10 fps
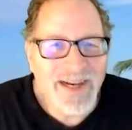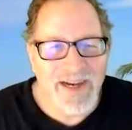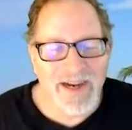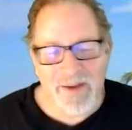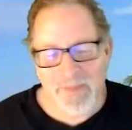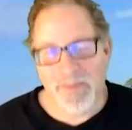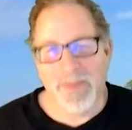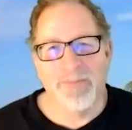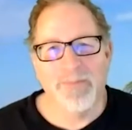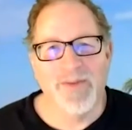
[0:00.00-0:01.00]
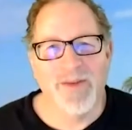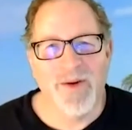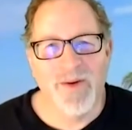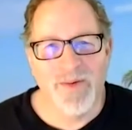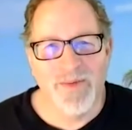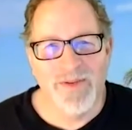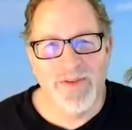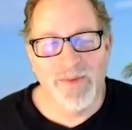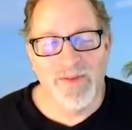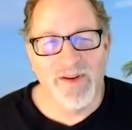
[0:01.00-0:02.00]
Um, so when
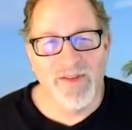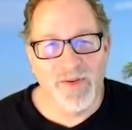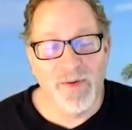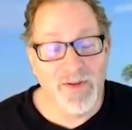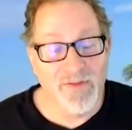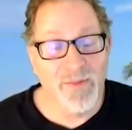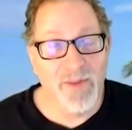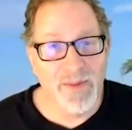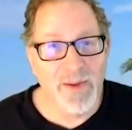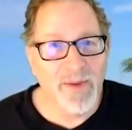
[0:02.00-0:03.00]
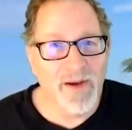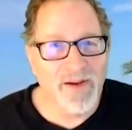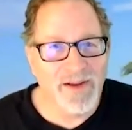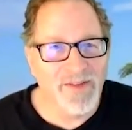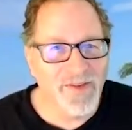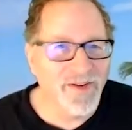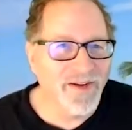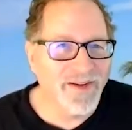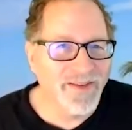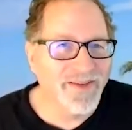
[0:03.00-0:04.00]
someone starts doing it for me, maybe I'll consider
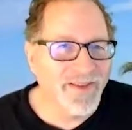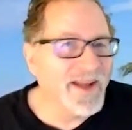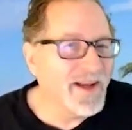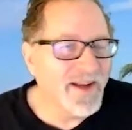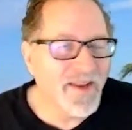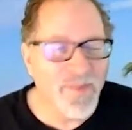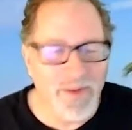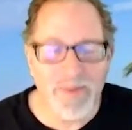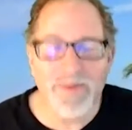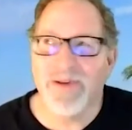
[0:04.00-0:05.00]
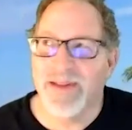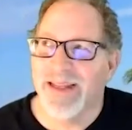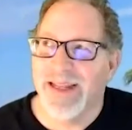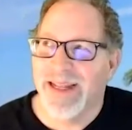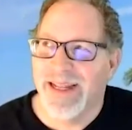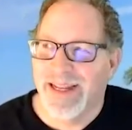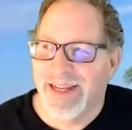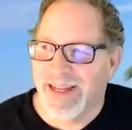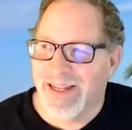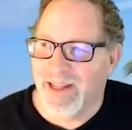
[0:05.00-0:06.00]
thanking other people, and,
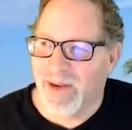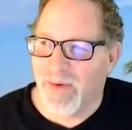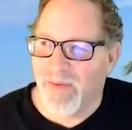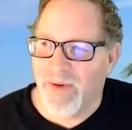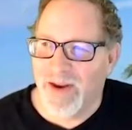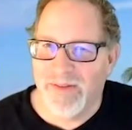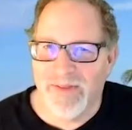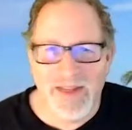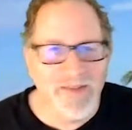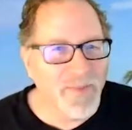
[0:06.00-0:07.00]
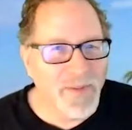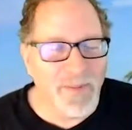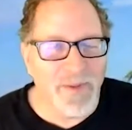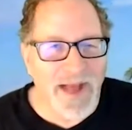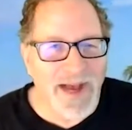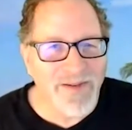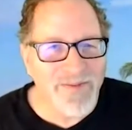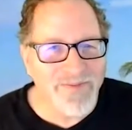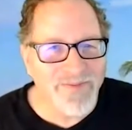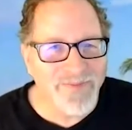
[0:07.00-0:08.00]
and they're afraid of leaving people out.
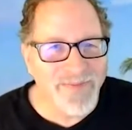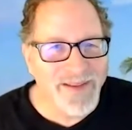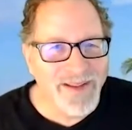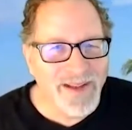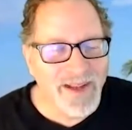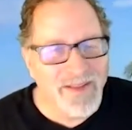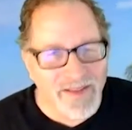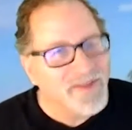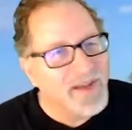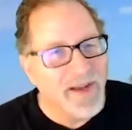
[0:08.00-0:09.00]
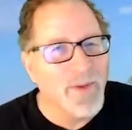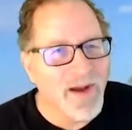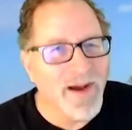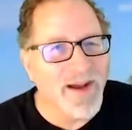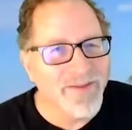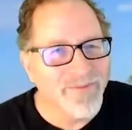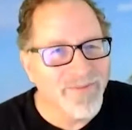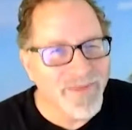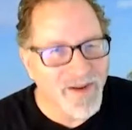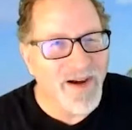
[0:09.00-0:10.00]
And the list kind of went on
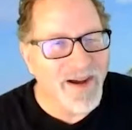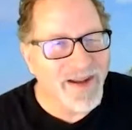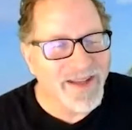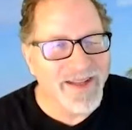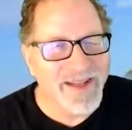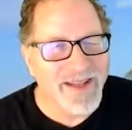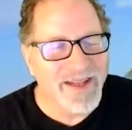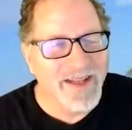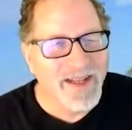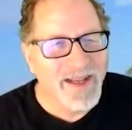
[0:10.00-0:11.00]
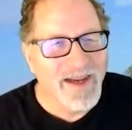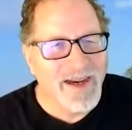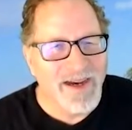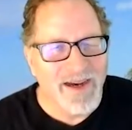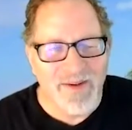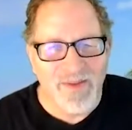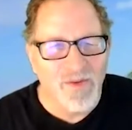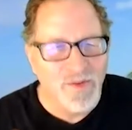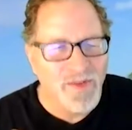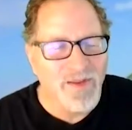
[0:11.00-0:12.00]
and on. And, and, uh,
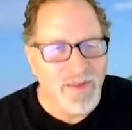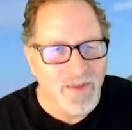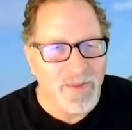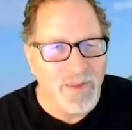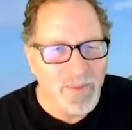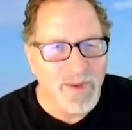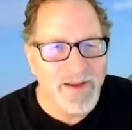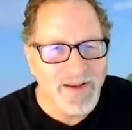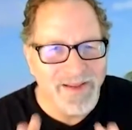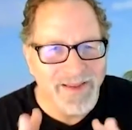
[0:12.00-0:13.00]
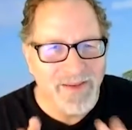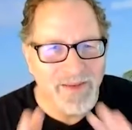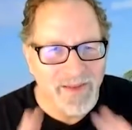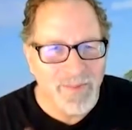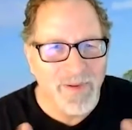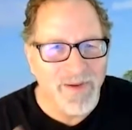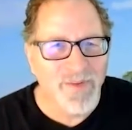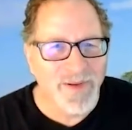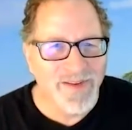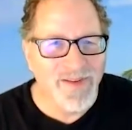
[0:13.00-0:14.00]
those are the, the, the big, the, the big
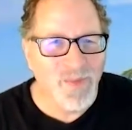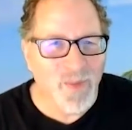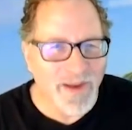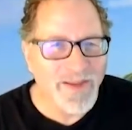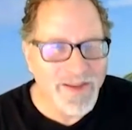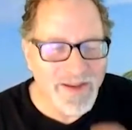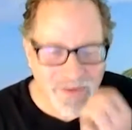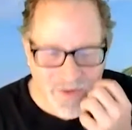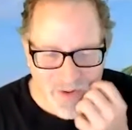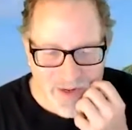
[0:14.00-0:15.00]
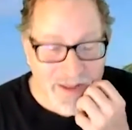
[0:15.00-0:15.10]
reasons why they didn't do it.